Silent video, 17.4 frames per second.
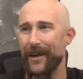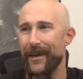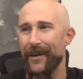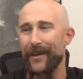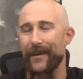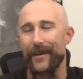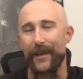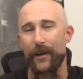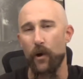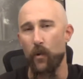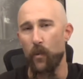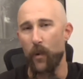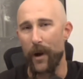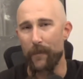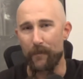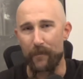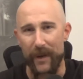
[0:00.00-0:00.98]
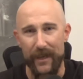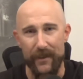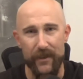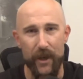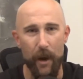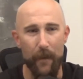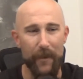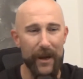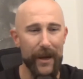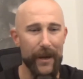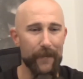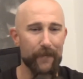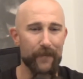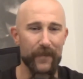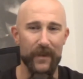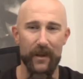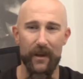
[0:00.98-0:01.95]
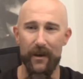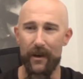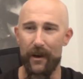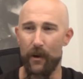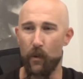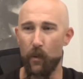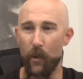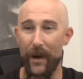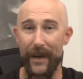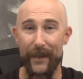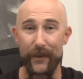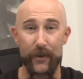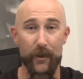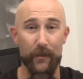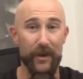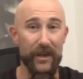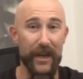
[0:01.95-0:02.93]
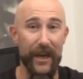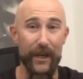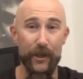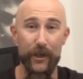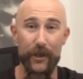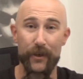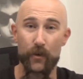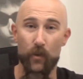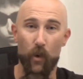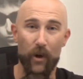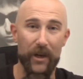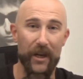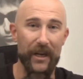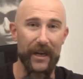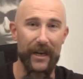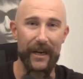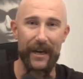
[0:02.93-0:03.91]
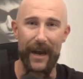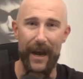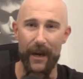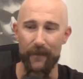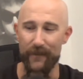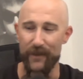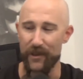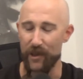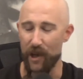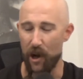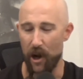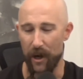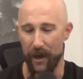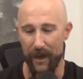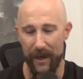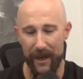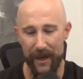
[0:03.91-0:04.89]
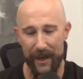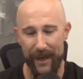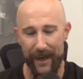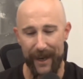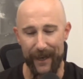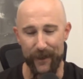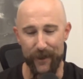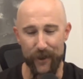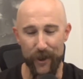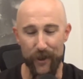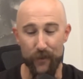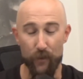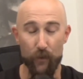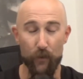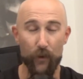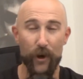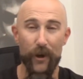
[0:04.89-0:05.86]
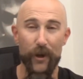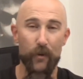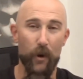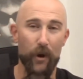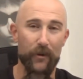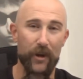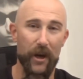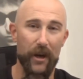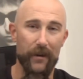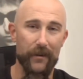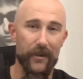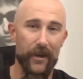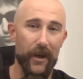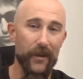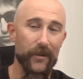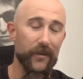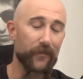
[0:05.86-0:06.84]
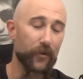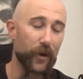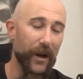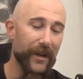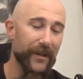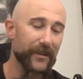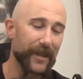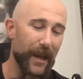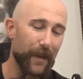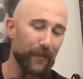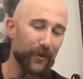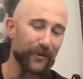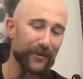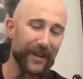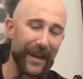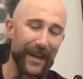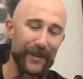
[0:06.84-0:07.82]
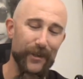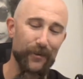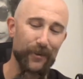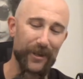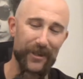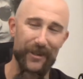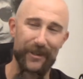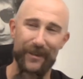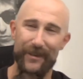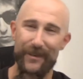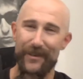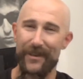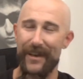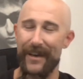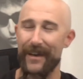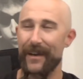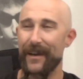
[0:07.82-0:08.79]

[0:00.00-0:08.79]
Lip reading: you know, when beats come in, when instrumentation is working in and out of a song. And it's just really well done. Tons of great examples as you listen to this thing.